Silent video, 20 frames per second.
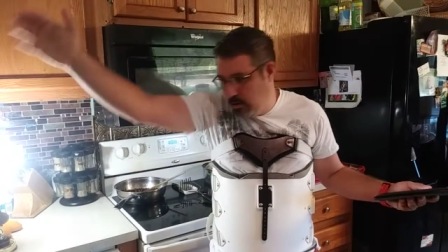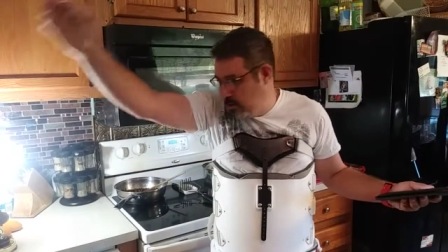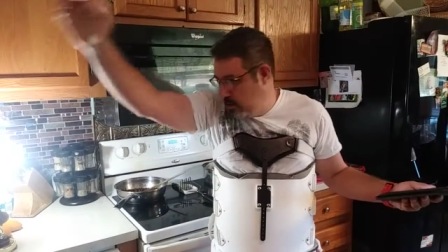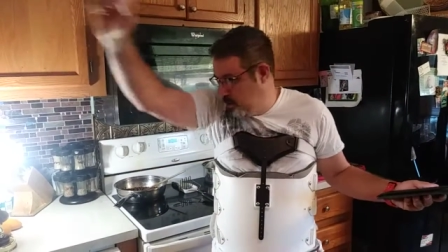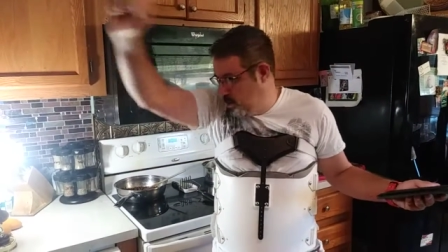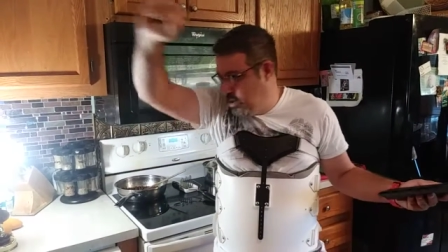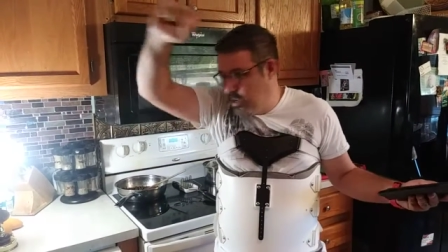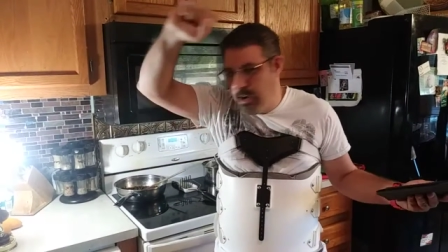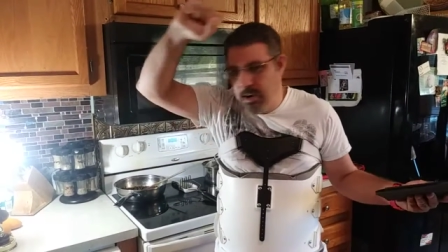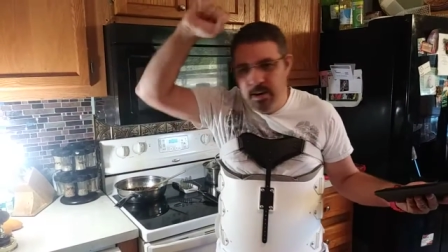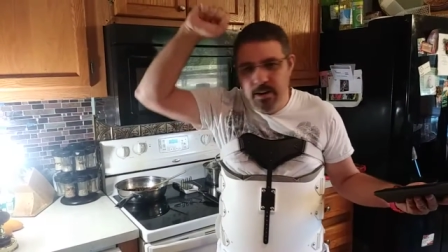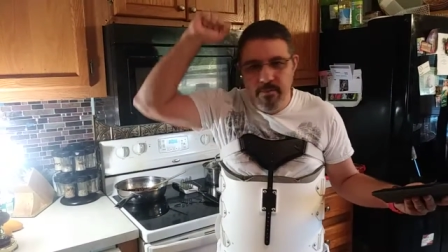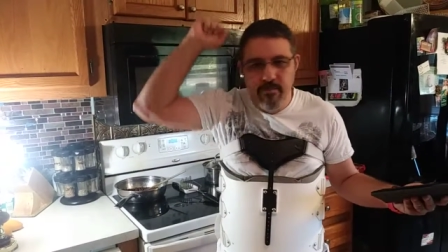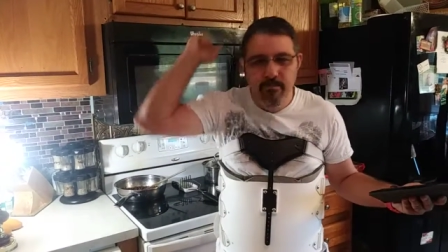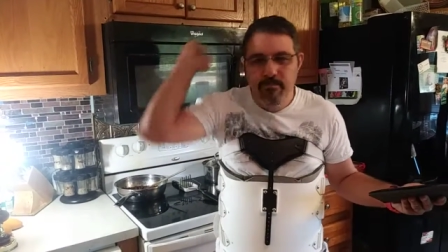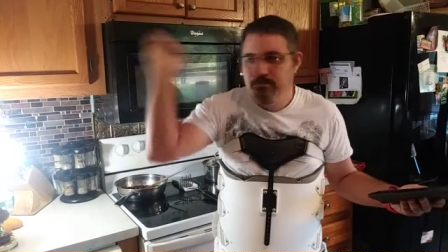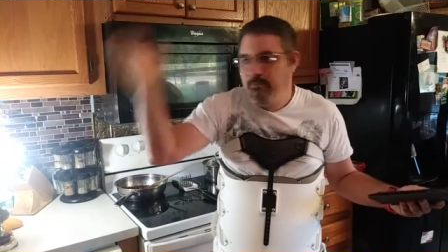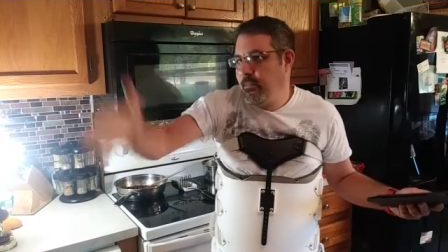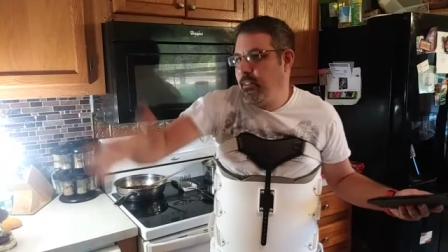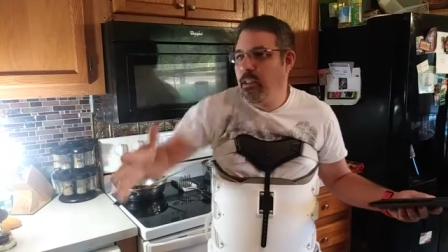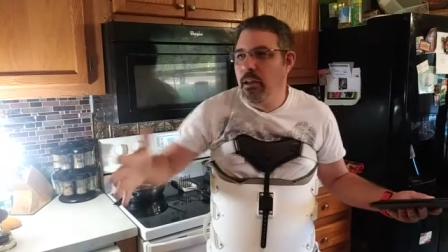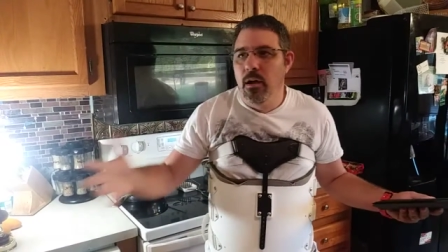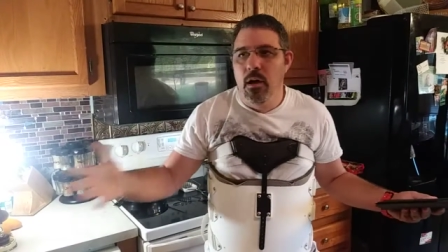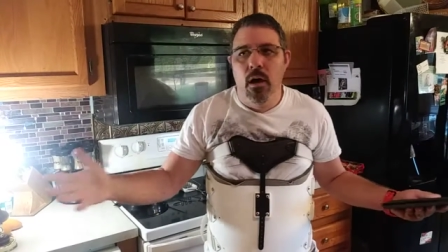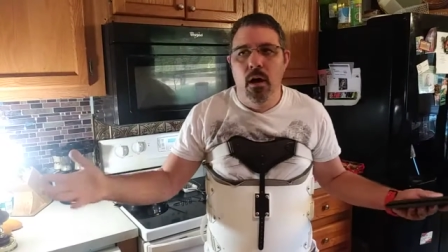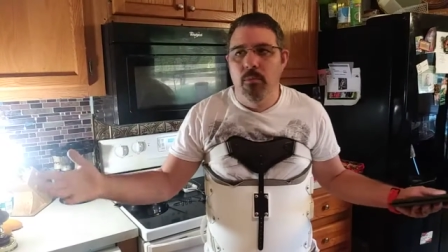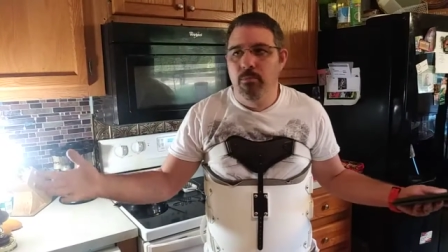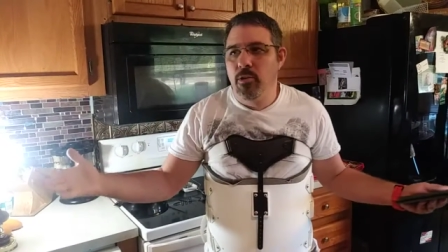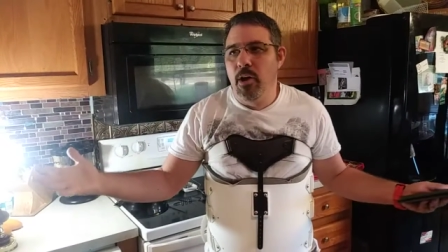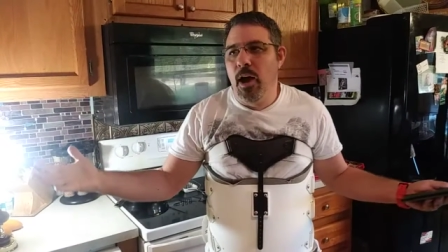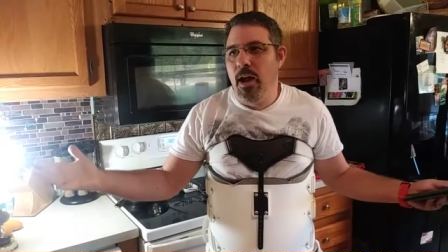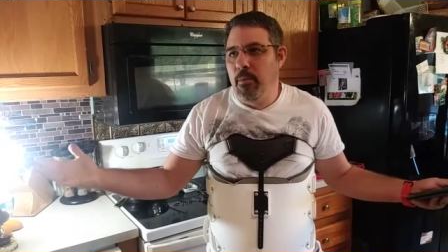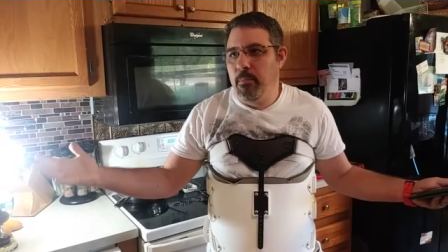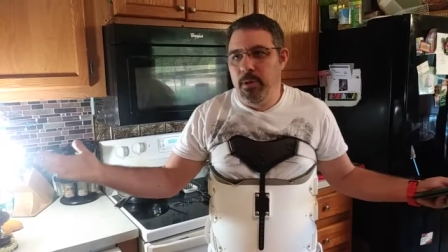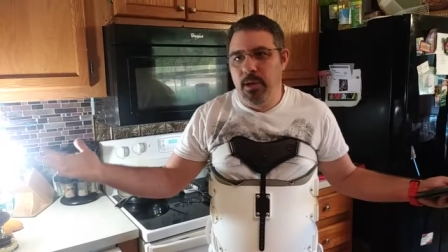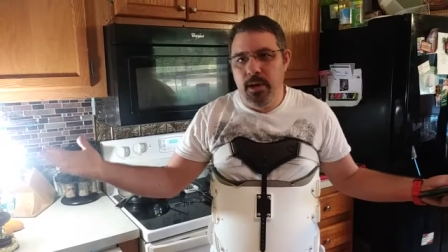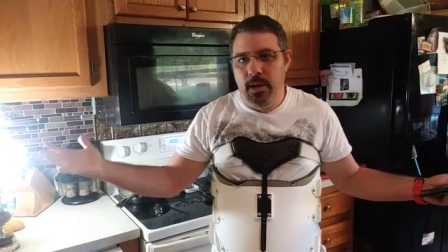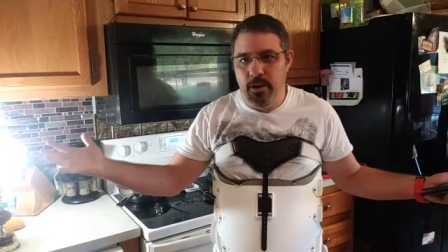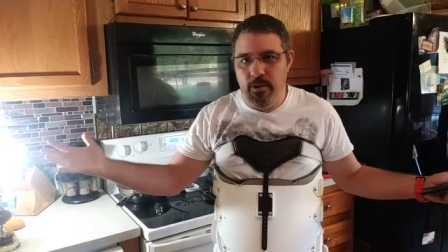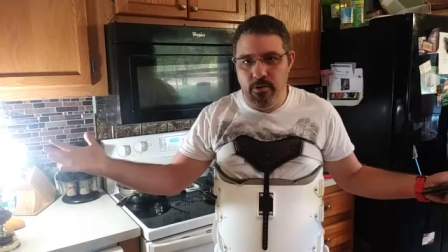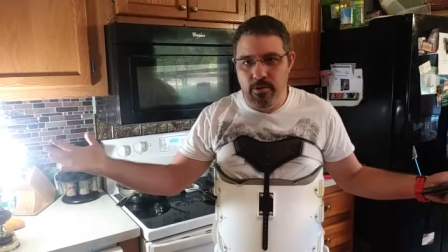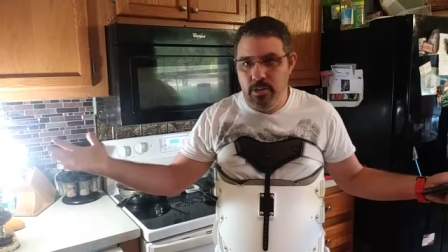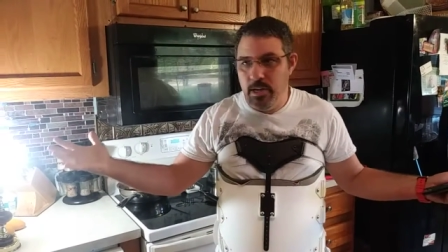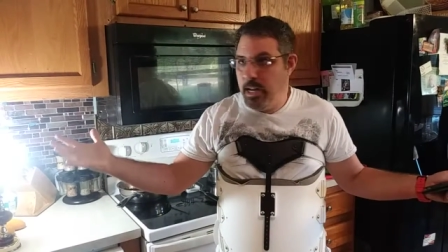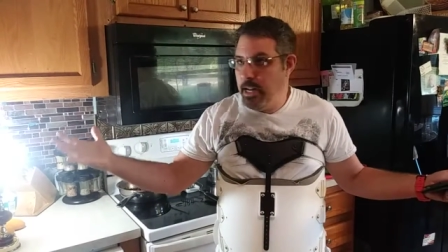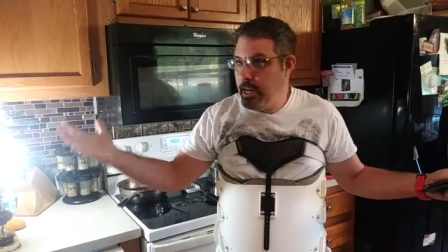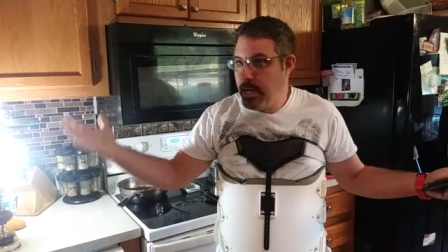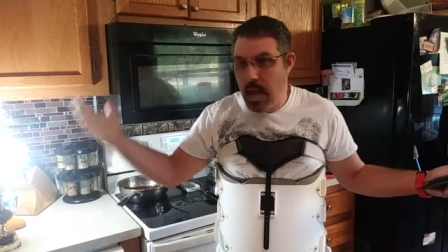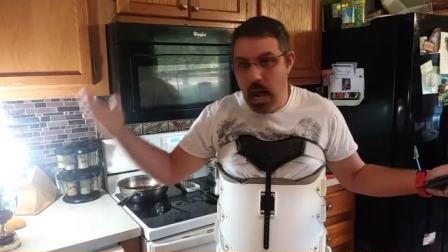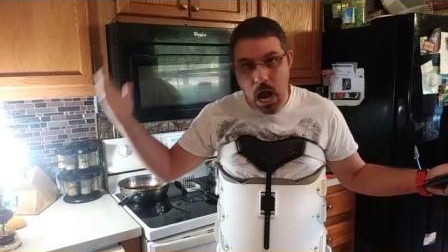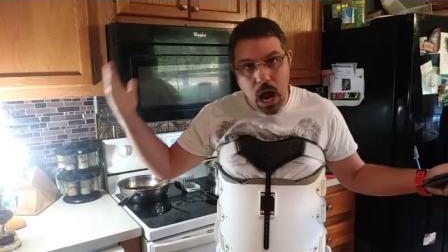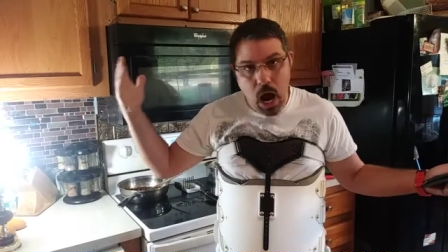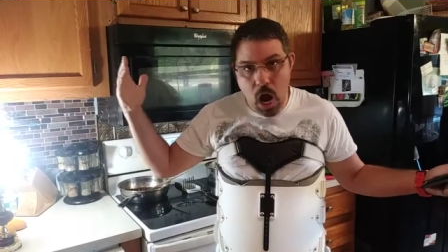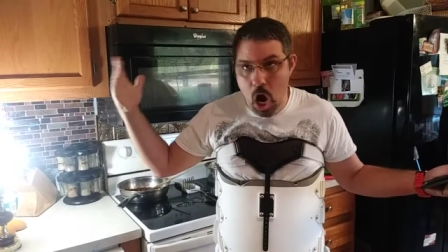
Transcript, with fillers: do tonight. I'm trying to be energetic.